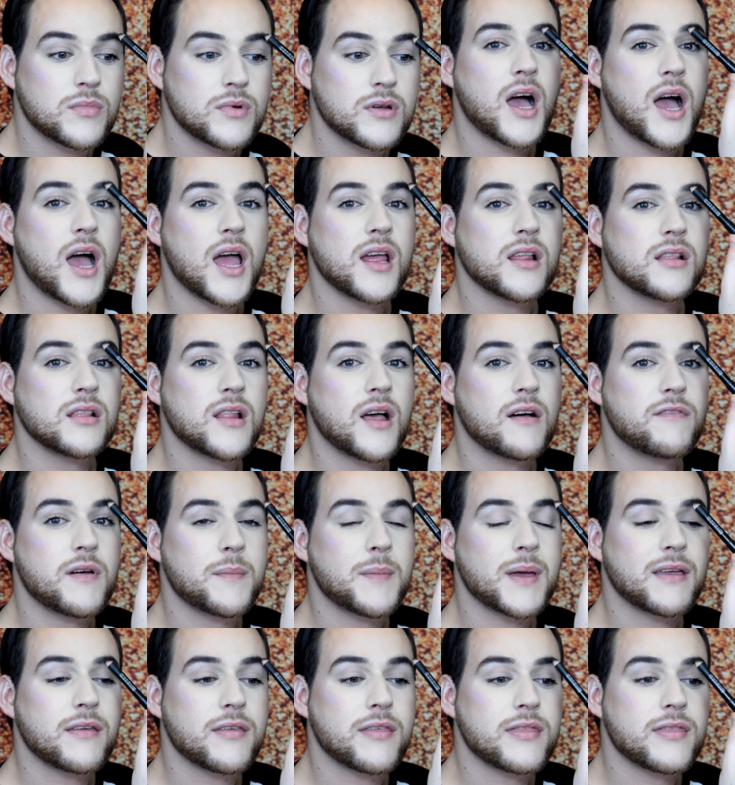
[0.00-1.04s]
I love a
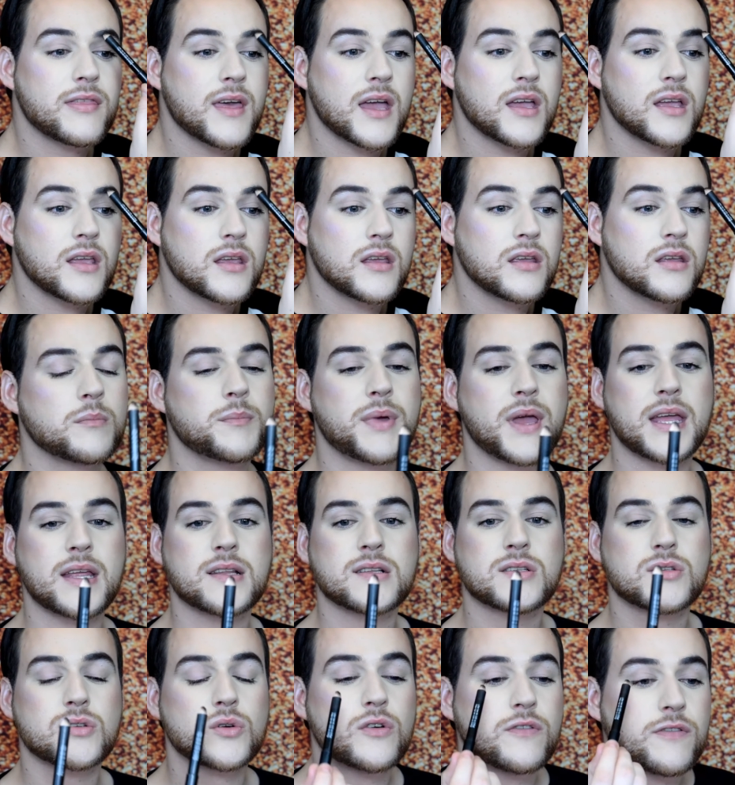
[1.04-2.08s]
big thick
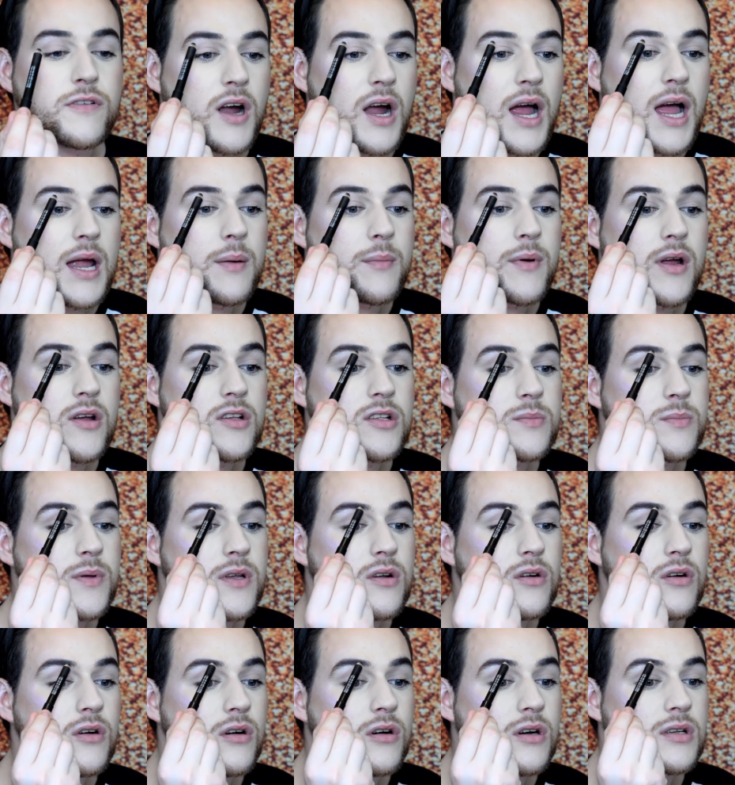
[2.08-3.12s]
pencil for eyebrows
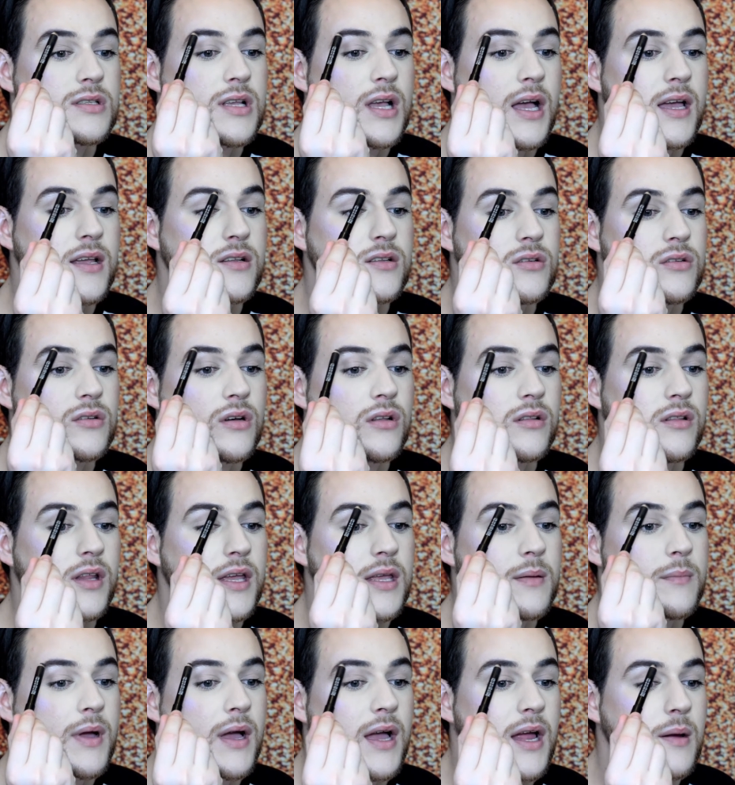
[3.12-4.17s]
because I do not like
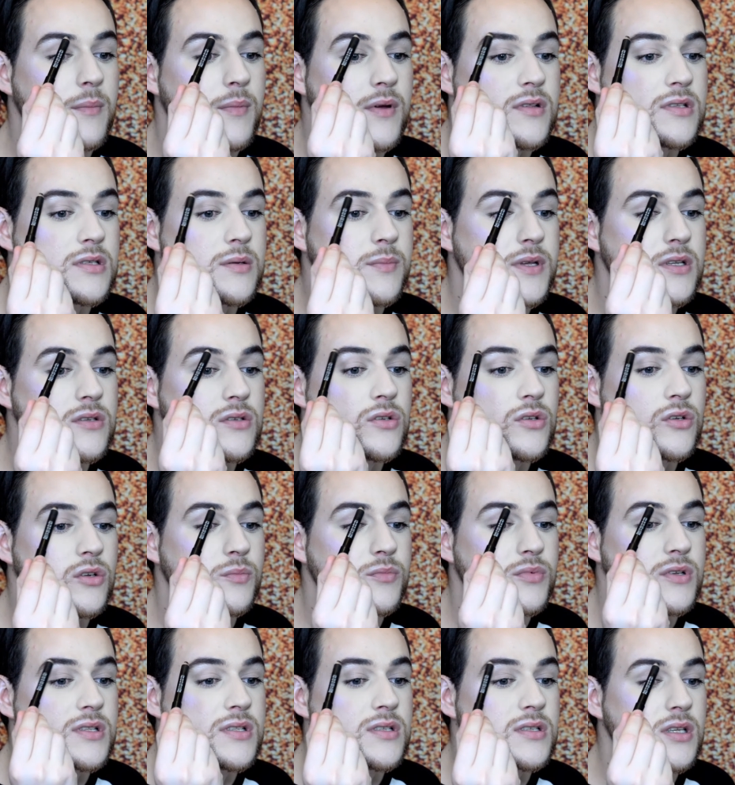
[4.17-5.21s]
my eyebrows to be too
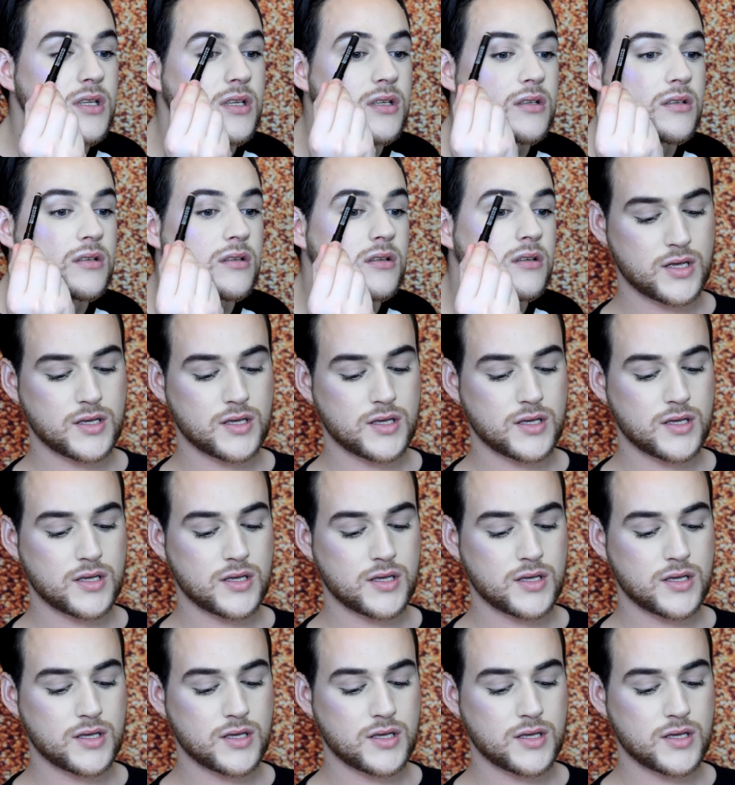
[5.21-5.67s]
pristine.